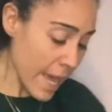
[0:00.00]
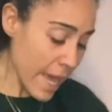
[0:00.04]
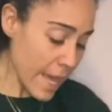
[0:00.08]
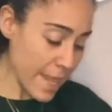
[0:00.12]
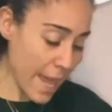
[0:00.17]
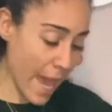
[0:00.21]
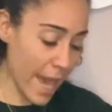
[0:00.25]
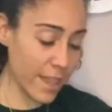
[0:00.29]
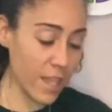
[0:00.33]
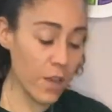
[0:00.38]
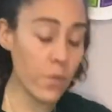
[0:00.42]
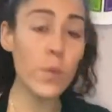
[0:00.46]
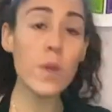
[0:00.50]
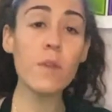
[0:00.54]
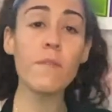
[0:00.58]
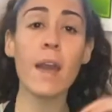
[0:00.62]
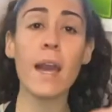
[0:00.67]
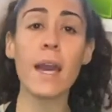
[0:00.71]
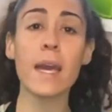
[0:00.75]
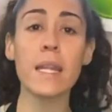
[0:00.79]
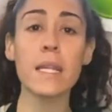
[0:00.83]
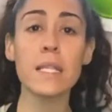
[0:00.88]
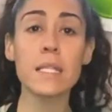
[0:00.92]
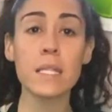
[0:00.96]
Now that we've
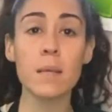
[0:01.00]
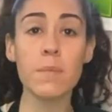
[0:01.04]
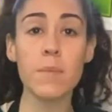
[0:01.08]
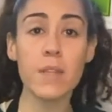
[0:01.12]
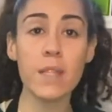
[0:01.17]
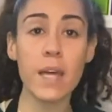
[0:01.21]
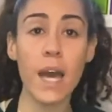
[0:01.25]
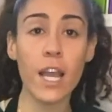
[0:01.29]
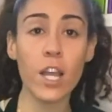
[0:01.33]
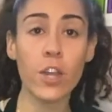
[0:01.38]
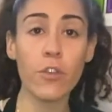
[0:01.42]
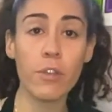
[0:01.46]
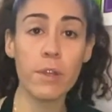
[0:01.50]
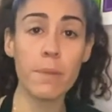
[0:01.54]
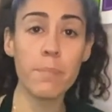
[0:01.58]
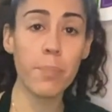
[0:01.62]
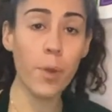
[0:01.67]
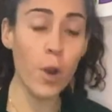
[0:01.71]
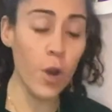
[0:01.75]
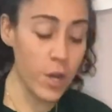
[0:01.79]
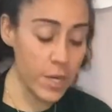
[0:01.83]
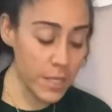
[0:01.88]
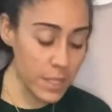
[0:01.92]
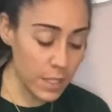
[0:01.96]
added some of that green
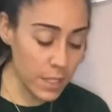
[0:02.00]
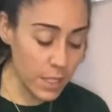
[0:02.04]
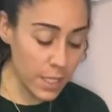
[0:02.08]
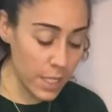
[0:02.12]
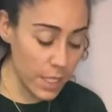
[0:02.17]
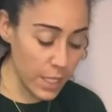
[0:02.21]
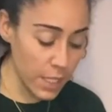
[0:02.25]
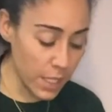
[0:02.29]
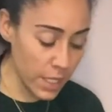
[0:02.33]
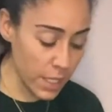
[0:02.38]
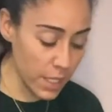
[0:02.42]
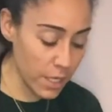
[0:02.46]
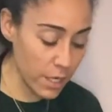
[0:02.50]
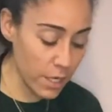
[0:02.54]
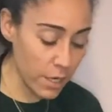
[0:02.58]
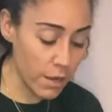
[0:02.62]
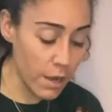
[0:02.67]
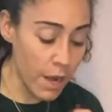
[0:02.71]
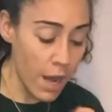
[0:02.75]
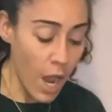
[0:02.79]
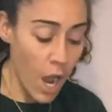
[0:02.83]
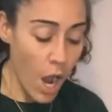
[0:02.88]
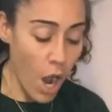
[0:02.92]
parsley in here,